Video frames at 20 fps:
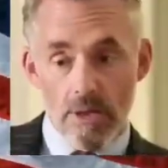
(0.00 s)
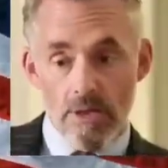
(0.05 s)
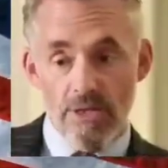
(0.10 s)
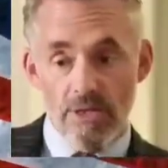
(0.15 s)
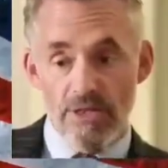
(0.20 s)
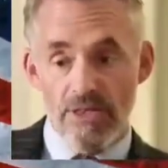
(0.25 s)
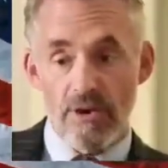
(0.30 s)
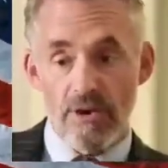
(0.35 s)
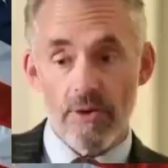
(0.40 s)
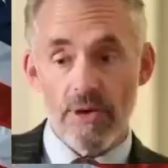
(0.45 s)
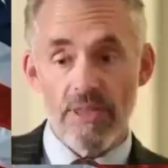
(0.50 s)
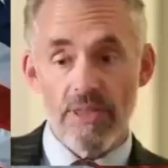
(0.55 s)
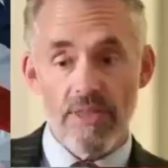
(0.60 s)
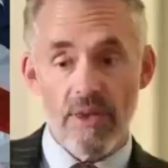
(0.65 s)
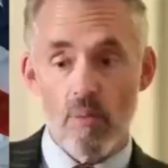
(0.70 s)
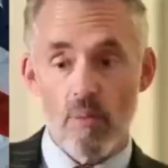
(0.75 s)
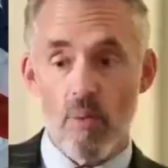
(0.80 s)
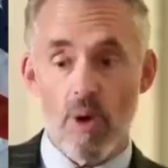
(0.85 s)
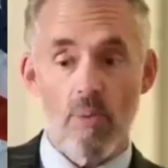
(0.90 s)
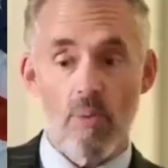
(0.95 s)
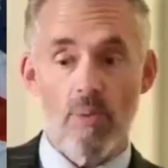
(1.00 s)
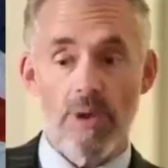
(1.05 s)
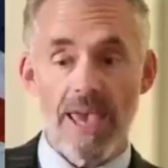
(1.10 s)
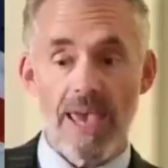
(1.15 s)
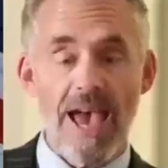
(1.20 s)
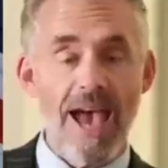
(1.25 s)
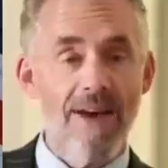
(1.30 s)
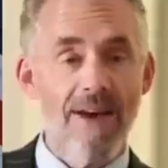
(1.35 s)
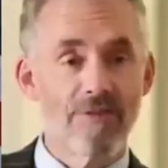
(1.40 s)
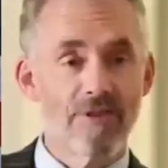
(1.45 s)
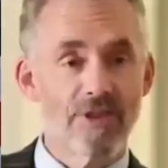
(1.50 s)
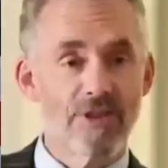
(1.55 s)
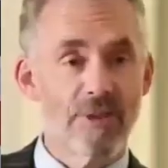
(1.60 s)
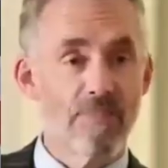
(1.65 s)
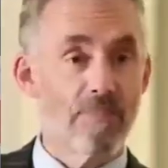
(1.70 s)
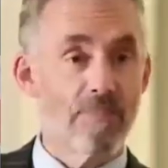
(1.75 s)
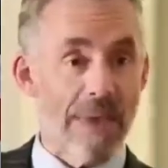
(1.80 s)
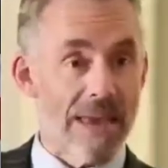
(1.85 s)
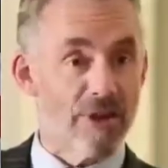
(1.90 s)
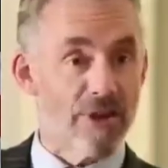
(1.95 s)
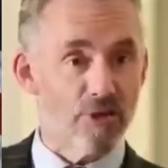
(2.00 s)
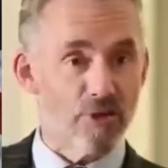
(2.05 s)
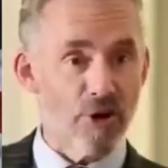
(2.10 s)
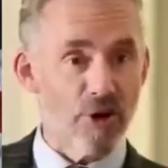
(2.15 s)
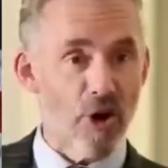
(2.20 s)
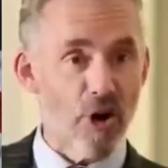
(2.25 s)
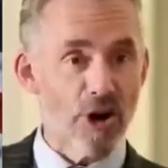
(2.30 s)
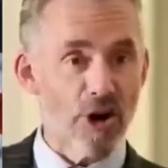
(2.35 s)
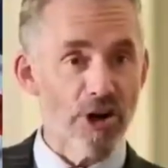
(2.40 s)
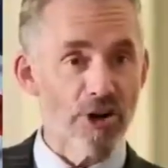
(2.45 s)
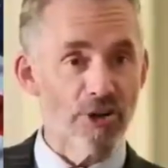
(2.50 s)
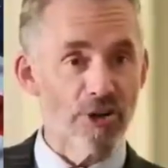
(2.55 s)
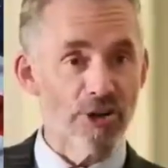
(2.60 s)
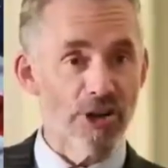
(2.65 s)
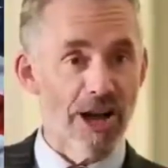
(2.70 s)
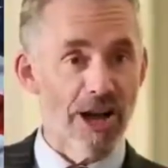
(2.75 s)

theory that what we have is a patriarchal